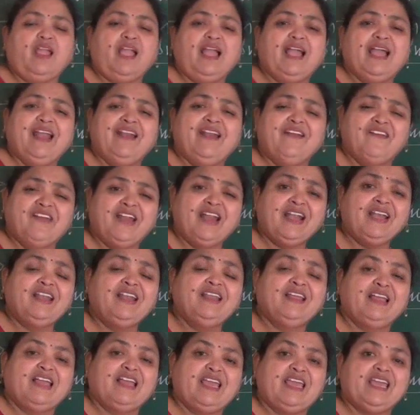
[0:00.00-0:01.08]
and
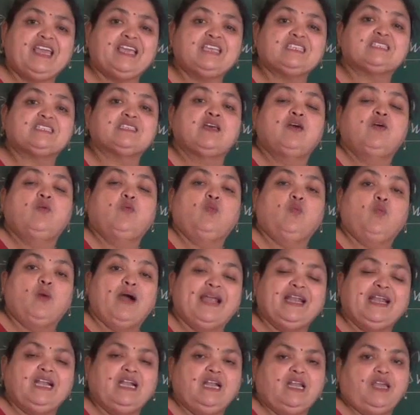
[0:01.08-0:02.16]
red is
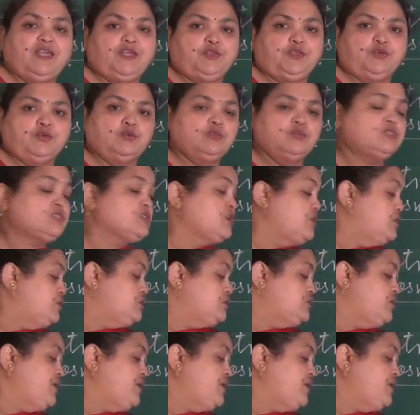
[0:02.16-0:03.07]
widely used,